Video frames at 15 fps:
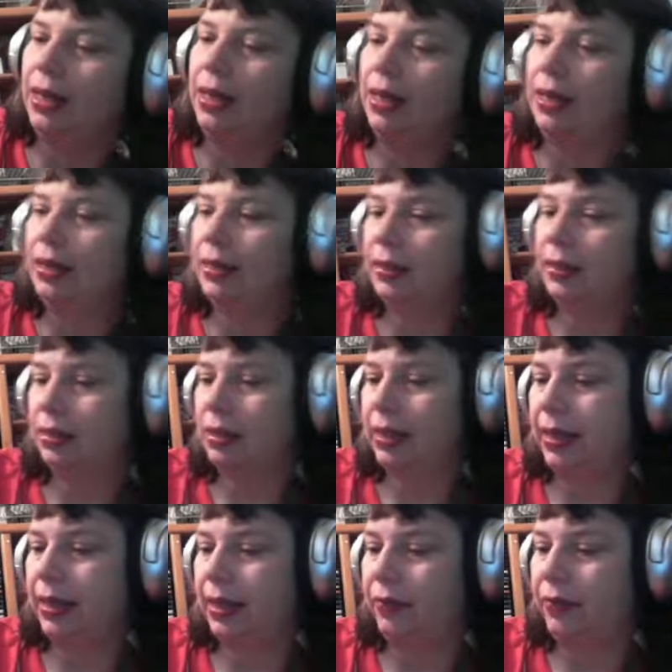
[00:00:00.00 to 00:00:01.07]
Still
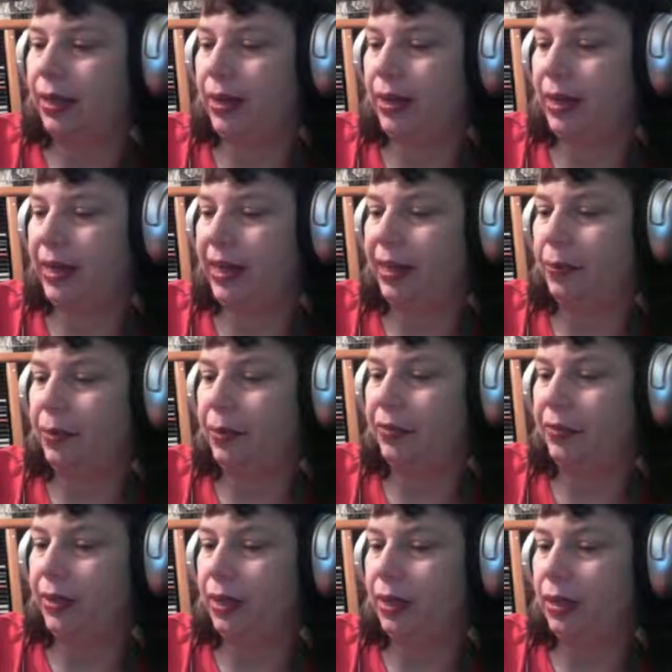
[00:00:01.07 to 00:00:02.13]
can't find the
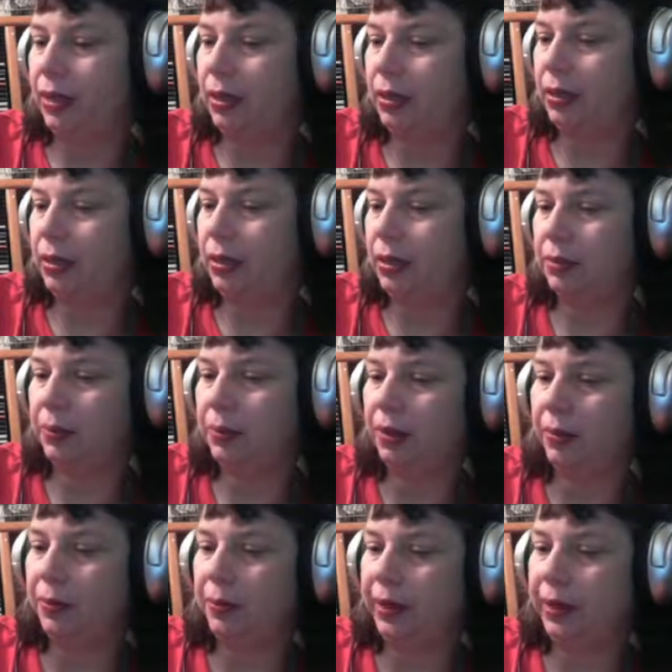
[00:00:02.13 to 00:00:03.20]
ABV. It's
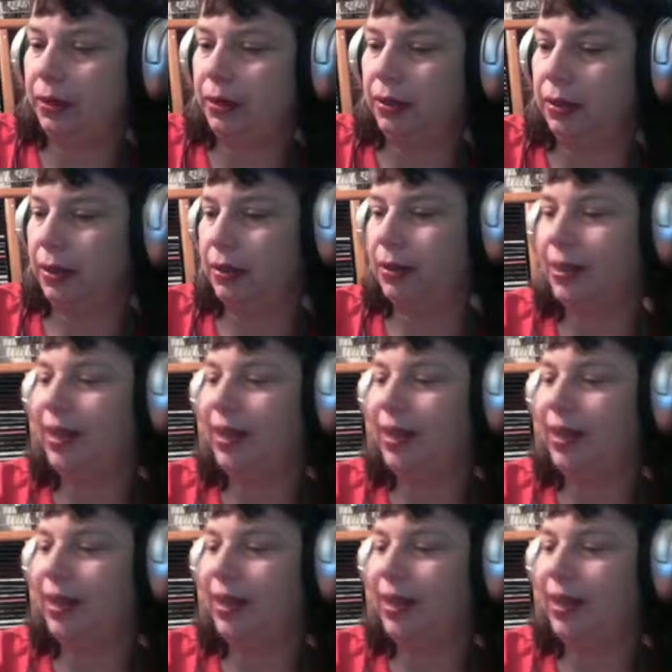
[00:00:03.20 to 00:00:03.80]
probably a lot.